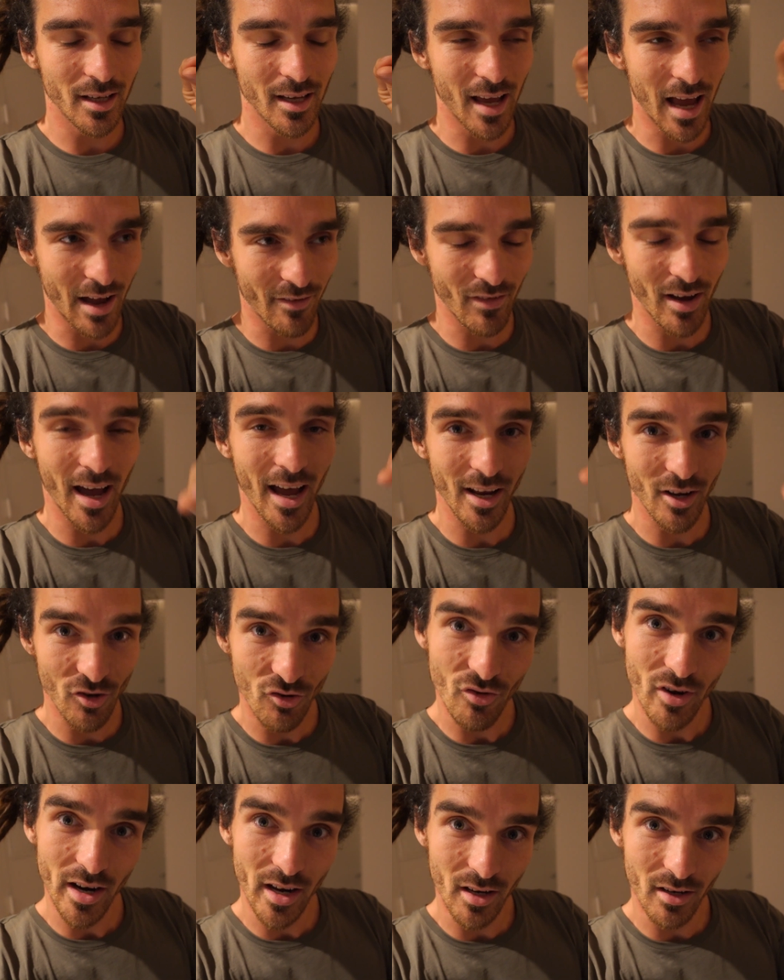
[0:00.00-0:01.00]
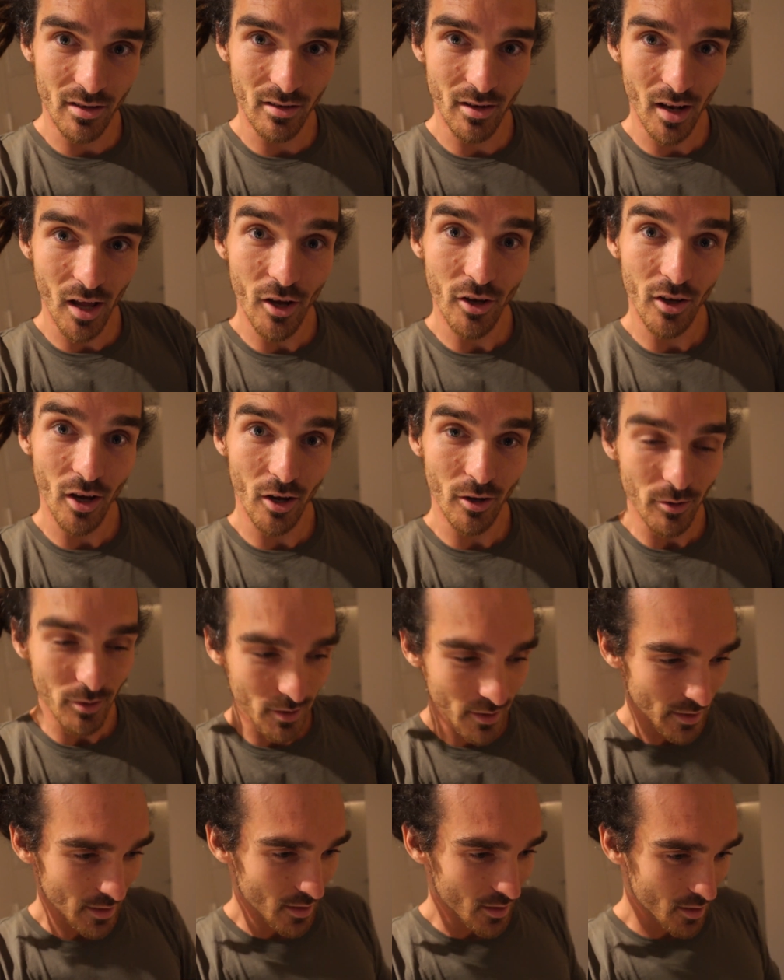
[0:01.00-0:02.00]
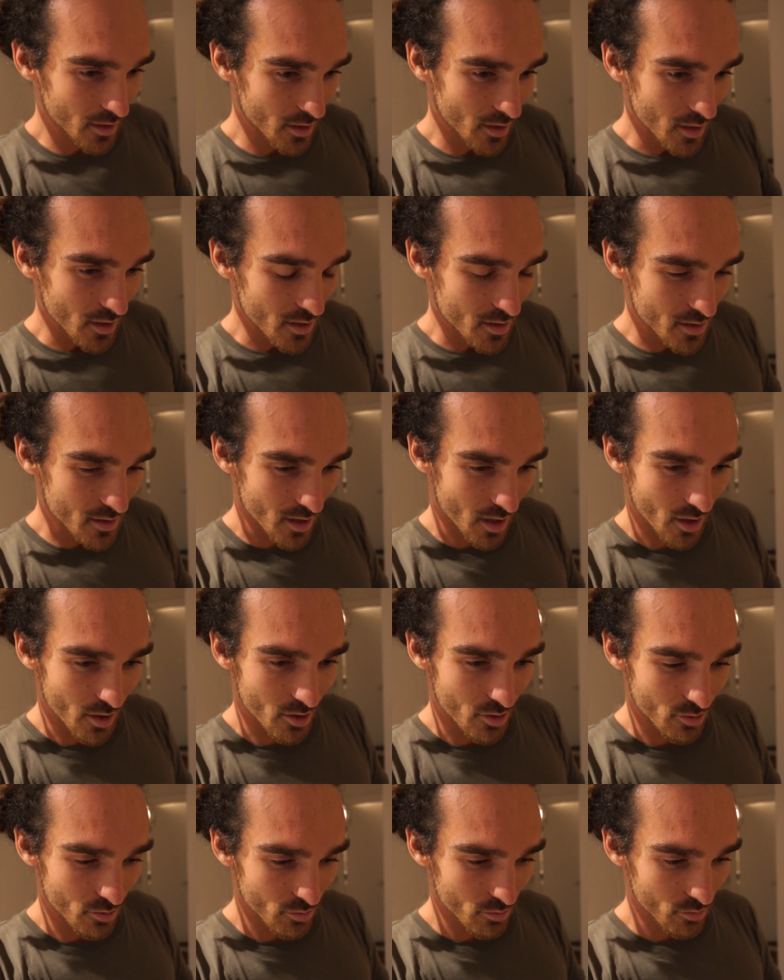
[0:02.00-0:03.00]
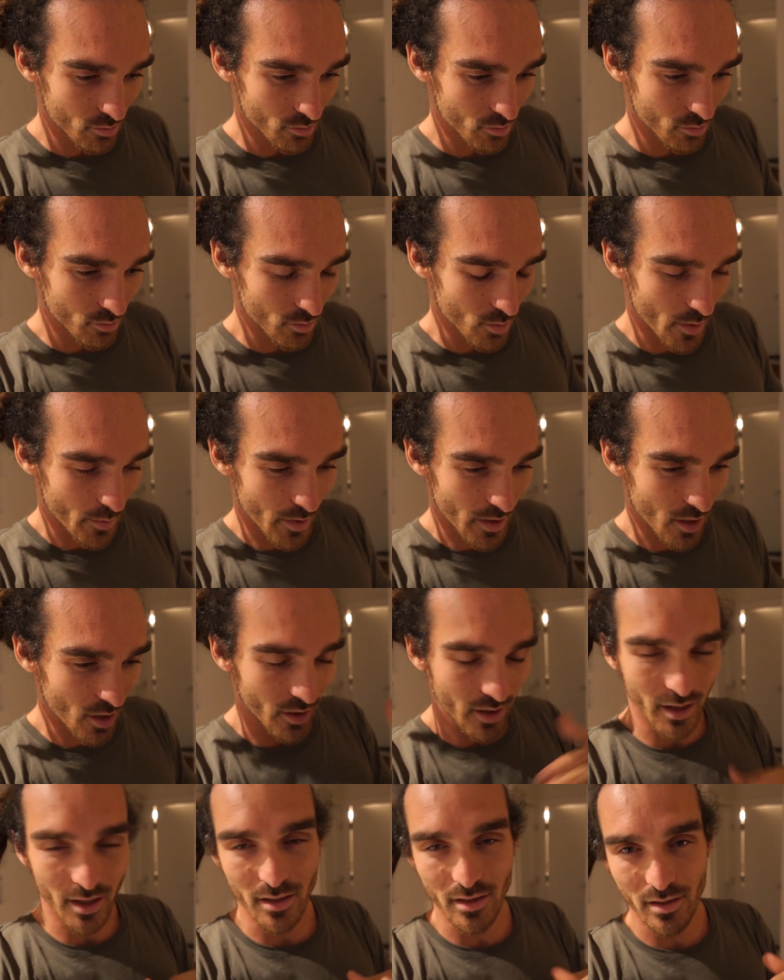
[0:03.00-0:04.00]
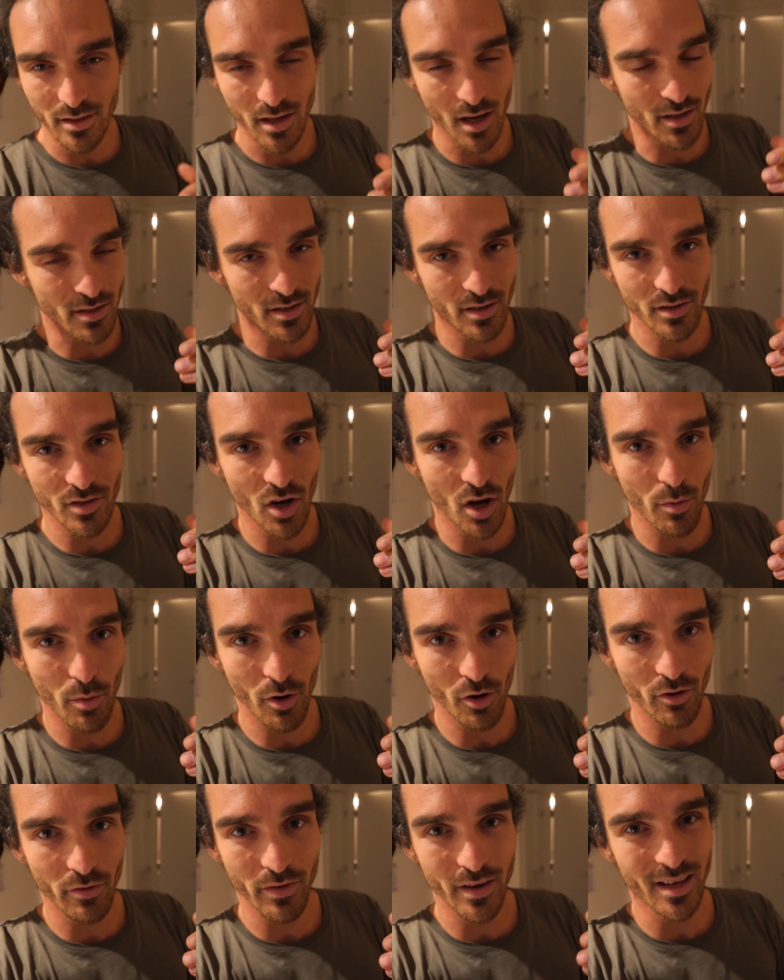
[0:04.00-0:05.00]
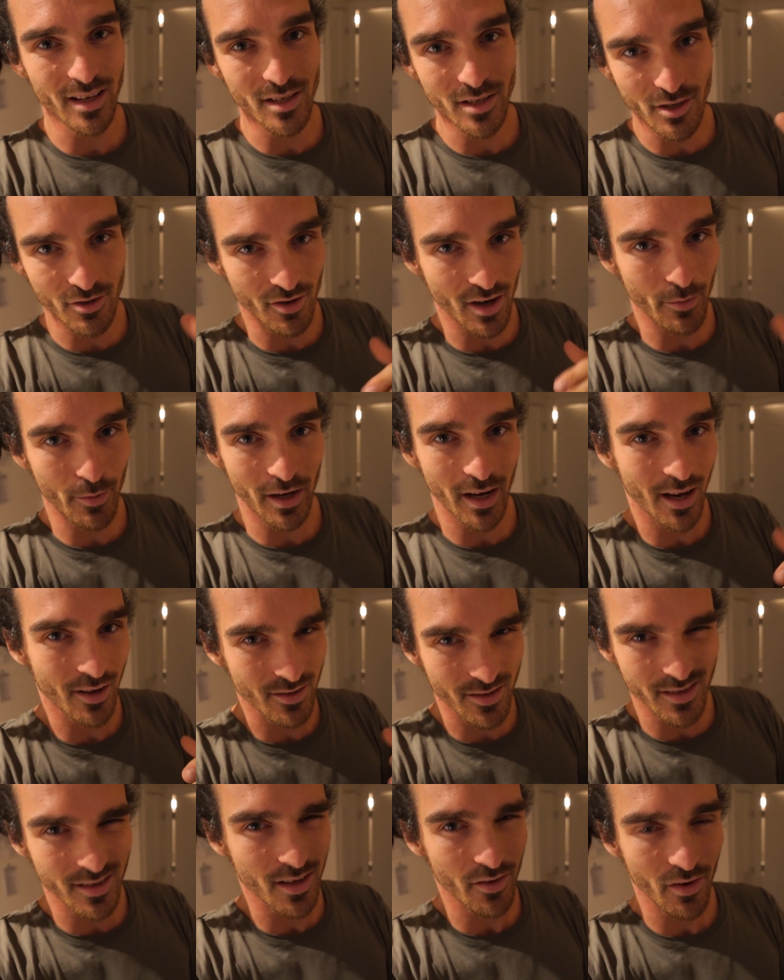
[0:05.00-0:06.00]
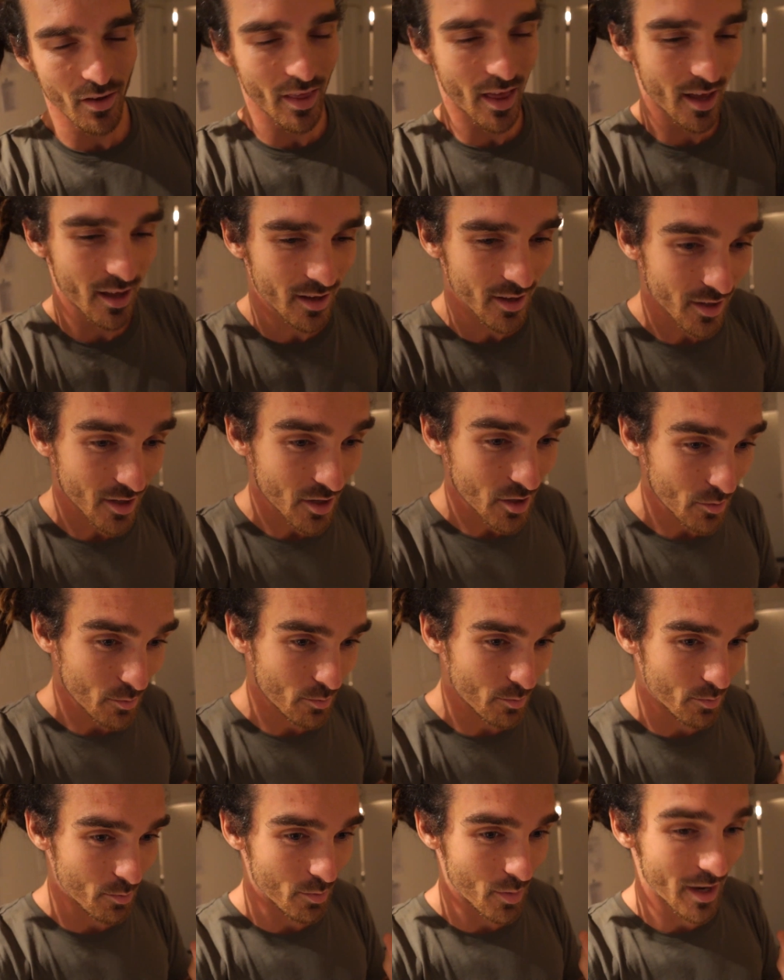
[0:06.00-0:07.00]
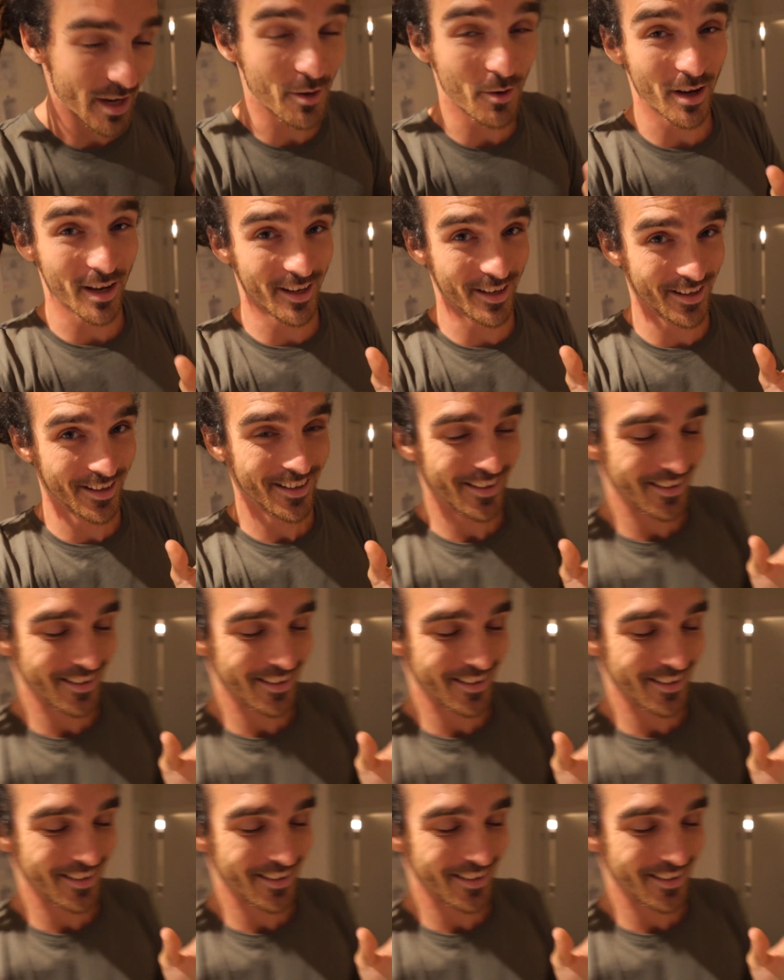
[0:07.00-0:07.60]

have a handwritten logo. So we've been looking at tons of typography, Instagram accounts and stuff like that. But anyway,